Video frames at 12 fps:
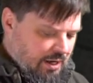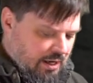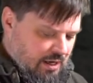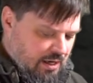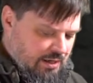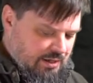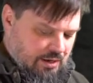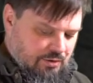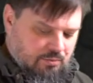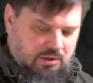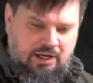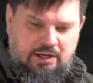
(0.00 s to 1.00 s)
I cut down
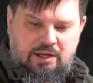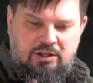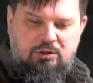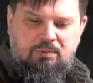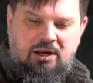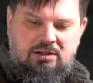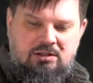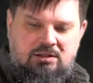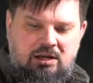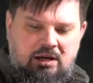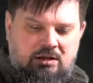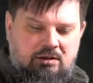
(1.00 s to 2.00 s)
the blade, I expect it's
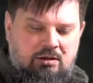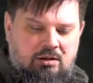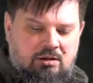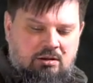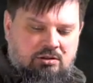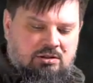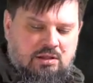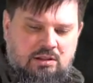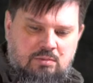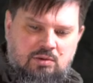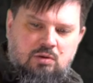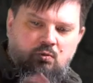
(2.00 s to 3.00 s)
not going to
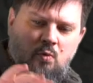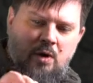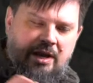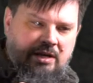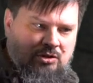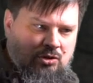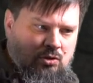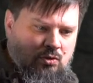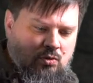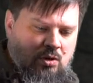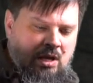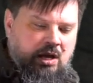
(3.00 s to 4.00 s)
suddenly be way
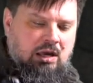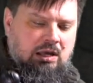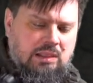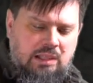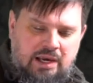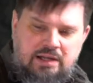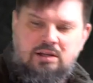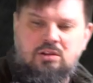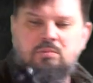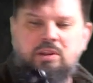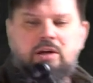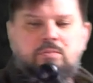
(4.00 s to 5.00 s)
too light in
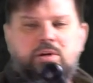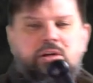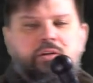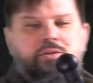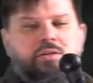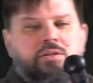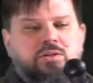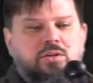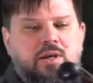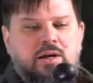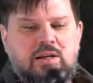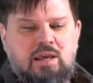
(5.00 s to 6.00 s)
the blade because it's still
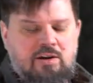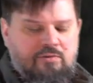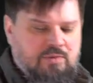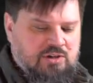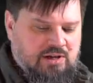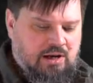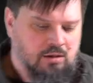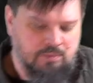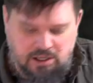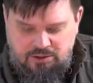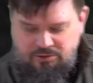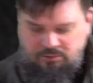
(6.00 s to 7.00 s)
not going to have much counterbalance